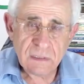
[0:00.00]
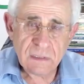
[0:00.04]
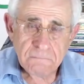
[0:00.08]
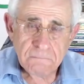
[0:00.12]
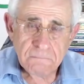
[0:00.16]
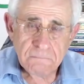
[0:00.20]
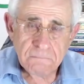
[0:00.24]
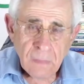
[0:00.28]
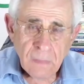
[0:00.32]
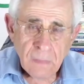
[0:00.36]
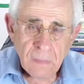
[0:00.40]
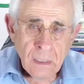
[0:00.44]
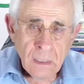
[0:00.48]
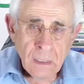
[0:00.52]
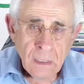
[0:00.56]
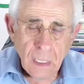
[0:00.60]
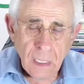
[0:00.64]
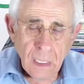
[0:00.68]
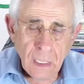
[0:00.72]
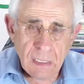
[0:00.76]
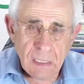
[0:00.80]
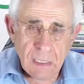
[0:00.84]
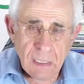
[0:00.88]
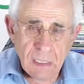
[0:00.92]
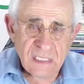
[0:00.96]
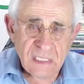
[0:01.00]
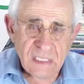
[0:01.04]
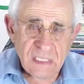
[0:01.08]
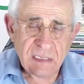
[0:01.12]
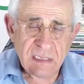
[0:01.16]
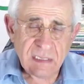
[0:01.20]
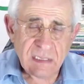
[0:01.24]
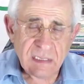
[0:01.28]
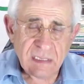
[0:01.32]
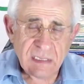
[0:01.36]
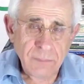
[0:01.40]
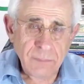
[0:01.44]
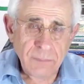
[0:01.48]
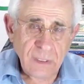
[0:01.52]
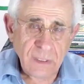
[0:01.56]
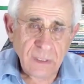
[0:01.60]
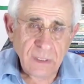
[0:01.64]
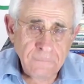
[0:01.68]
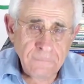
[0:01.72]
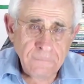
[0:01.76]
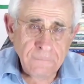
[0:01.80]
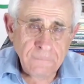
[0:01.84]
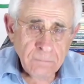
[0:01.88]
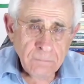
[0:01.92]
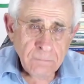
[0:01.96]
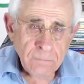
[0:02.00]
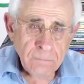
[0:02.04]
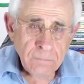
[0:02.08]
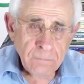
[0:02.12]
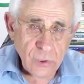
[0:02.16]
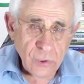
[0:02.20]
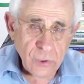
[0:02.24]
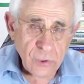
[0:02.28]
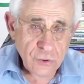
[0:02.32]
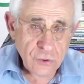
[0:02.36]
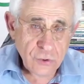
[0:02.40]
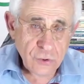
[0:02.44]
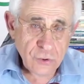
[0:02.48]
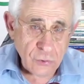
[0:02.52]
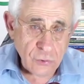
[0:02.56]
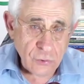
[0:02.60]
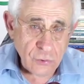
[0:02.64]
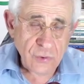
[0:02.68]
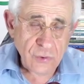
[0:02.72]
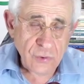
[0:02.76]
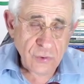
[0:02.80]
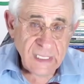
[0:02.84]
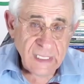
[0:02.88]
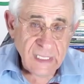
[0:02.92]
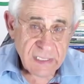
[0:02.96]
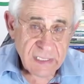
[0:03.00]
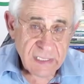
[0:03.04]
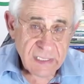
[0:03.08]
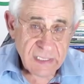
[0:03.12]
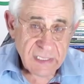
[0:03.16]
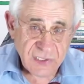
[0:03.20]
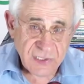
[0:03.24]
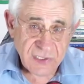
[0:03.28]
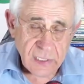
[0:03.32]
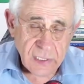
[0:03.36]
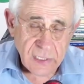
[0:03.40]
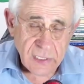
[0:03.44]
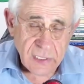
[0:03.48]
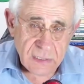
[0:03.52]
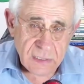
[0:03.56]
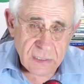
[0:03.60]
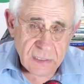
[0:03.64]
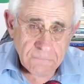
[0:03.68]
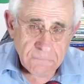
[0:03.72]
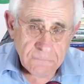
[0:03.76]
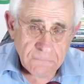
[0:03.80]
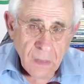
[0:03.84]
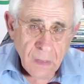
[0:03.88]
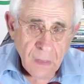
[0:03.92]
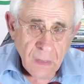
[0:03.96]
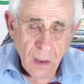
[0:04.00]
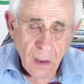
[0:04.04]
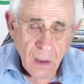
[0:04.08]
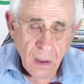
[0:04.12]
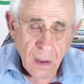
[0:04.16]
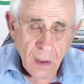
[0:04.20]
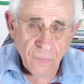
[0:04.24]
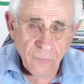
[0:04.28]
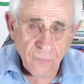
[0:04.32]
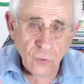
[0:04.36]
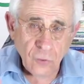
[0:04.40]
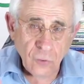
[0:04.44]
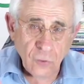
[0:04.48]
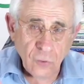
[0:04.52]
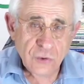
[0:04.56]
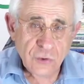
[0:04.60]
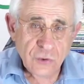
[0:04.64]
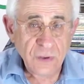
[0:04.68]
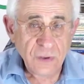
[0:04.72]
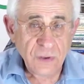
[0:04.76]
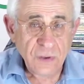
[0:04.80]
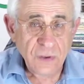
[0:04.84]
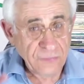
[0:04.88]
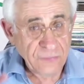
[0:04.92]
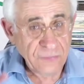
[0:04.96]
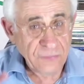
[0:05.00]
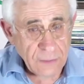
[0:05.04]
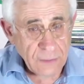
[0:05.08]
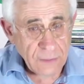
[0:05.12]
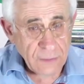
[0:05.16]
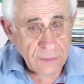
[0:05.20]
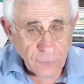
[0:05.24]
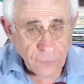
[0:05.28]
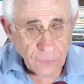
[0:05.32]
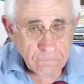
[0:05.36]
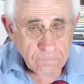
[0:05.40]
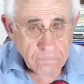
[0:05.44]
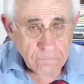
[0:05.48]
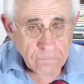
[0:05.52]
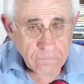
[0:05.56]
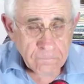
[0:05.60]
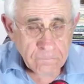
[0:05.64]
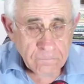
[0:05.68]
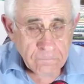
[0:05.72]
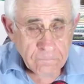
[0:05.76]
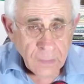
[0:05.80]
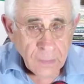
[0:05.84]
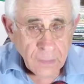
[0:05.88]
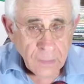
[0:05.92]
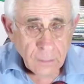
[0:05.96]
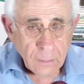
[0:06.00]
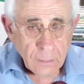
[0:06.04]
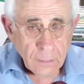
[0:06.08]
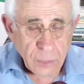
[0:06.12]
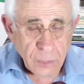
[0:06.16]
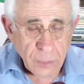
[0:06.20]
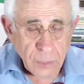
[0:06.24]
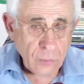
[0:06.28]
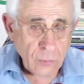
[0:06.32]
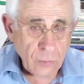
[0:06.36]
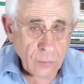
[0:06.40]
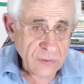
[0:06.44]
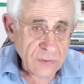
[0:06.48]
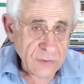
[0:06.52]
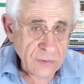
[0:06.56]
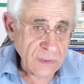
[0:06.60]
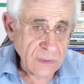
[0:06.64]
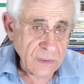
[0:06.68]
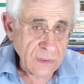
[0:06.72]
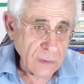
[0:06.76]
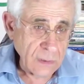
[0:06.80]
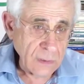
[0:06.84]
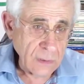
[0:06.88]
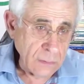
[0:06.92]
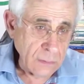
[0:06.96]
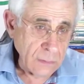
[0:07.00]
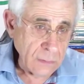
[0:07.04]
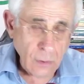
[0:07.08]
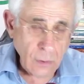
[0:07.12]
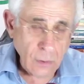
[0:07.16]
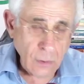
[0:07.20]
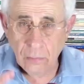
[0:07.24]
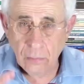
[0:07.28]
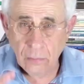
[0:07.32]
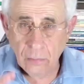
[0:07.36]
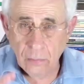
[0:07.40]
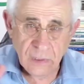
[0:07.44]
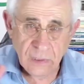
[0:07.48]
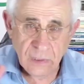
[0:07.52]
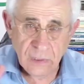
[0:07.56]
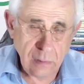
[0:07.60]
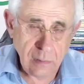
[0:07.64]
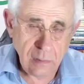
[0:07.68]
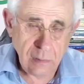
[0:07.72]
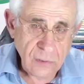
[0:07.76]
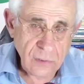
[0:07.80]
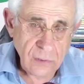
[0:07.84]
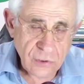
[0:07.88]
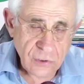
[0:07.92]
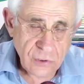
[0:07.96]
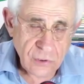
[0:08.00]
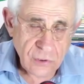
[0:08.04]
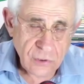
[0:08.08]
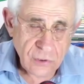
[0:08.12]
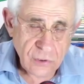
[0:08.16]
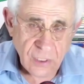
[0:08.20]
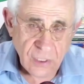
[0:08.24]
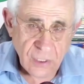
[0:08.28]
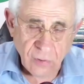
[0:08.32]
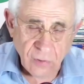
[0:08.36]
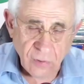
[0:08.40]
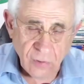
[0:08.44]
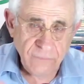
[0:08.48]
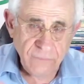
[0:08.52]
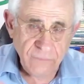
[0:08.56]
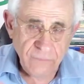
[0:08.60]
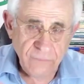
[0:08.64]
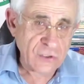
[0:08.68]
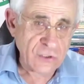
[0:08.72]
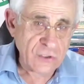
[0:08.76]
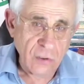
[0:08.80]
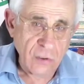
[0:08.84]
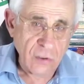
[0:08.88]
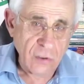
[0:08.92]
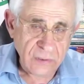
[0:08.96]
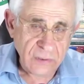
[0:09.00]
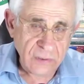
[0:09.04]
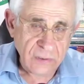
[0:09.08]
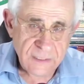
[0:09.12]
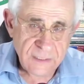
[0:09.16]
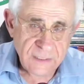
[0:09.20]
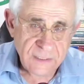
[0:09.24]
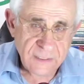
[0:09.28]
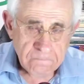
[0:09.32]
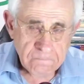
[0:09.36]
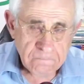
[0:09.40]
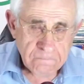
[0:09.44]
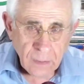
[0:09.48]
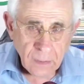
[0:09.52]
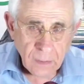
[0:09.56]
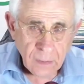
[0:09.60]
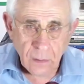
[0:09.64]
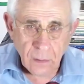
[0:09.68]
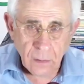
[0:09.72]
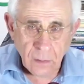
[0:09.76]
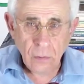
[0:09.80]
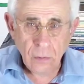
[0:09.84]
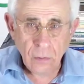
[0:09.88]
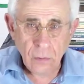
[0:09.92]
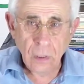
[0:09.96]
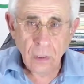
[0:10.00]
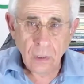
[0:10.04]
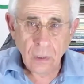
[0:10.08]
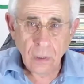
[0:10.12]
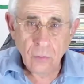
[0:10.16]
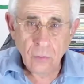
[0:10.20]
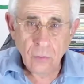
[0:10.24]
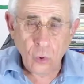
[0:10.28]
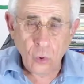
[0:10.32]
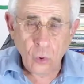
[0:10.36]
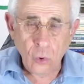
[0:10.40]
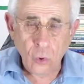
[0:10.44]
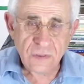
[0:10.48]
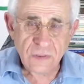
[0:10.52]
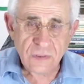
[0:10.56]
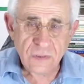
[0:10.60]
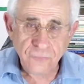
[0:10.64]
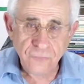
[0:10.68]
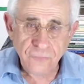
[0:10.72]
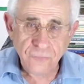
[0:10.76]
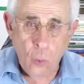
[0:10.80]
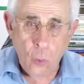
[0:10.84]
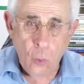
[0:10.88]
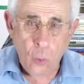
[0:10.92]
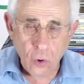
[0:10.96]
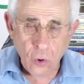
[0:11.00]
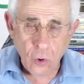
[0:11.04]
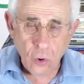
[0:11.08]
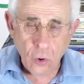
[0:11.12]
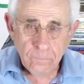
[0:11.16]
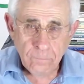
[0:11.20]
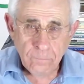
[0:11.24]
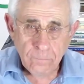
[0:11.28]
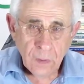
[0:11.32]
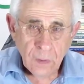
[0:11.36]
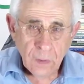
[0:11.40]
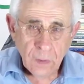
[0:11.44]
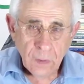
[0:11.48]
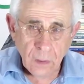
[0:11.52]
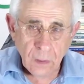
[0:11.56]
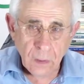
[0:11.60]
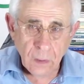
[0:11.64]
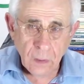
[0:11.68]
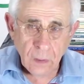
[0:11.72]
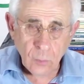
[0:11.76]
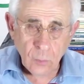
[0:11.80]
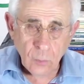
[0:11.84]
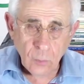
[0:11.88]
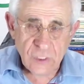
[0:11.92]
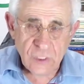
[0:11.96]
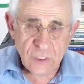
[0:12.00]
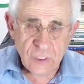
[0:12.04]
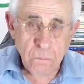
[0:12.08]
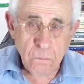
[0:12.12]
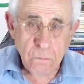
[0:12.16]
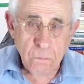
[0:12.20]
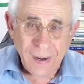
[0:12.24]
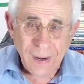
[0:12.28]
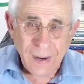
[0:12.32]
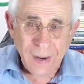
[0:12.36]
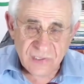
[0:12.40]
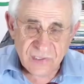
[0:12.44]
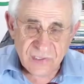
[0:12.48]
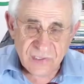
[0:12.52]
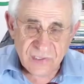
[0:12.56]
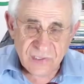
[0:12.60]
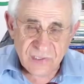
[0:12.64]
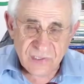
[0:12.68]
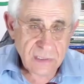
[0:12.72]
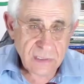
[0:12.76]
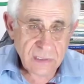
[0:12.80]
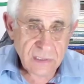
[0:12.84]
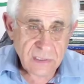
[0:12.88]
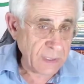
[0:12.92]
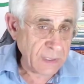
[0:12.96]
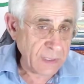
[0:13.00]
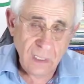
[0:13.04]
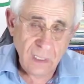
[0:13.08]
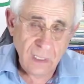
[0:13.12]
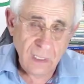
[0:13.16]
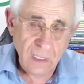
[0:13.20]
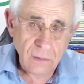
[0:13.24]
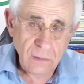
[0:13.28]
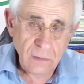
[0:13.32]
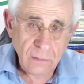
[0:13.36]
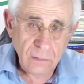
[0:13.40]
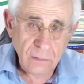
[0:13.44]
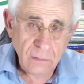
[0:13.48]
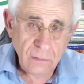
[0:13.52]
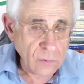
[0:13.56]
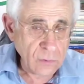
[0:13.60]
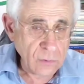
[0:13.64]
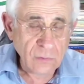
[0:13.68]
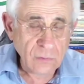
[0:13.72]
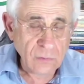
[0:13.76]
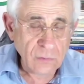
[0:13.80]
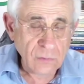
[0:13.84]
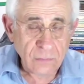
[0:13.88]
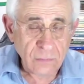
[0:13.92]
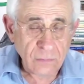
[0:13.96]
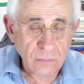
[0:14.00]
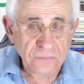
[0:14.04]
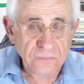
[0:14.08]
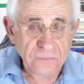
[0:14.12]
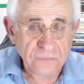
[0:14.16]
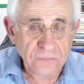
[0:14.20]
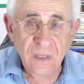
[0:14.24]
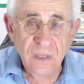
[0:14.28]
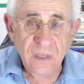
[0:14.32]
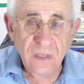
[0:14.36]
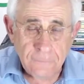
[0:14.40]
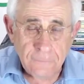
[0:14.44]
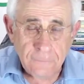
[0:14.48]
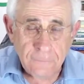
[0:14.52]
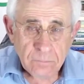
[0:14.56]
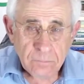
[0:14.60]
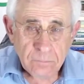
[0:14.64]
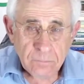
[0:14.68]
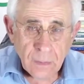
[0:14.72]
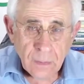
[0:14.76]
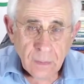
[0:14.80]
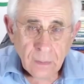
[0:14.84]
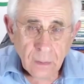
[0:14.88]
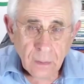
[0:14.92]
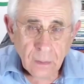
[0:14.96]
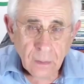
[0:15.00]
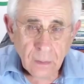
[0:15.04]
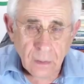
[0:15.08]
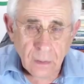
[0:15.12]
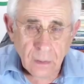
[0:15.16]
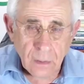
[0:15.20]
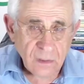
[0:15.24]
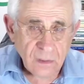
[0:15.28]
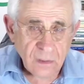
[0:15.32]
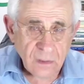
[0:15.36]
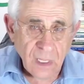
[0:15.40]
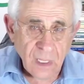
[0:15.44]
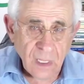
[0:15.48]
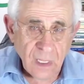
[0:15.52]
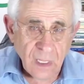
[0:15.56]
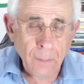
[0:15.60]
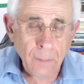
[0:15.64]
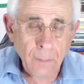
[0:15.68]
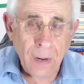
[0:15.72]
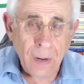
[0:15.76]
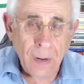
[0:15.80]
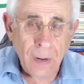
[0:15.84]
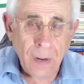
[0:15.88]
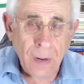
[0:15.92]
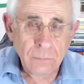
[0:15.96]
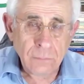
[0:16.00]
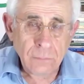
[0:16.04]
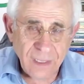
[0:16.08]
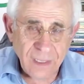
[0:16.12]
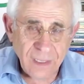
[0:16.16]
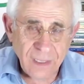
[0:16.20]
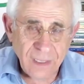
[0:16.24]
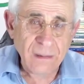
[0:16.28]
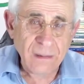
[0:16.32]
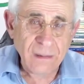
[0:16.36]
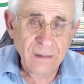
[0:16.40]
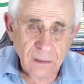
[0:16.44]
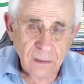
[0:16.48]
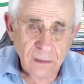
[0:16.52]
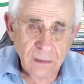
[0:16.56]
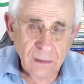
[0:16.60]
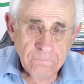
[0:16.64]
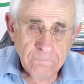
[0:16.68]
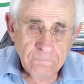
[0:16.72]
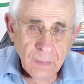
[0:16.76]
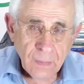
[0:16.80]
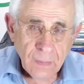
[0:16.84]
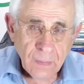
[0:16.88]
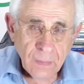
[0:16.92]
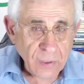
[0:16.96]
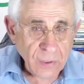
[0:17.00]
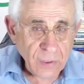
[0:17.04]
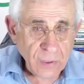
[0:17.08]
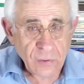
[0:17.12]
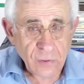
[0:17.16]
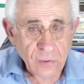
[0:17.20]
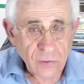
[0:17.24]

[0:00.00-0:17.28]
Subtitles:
And this is something which usually states are forced to refrain from, because, you know, the Geneva Convention and all these laws of war which bind states, but they don't feel that they are bound by anything because they are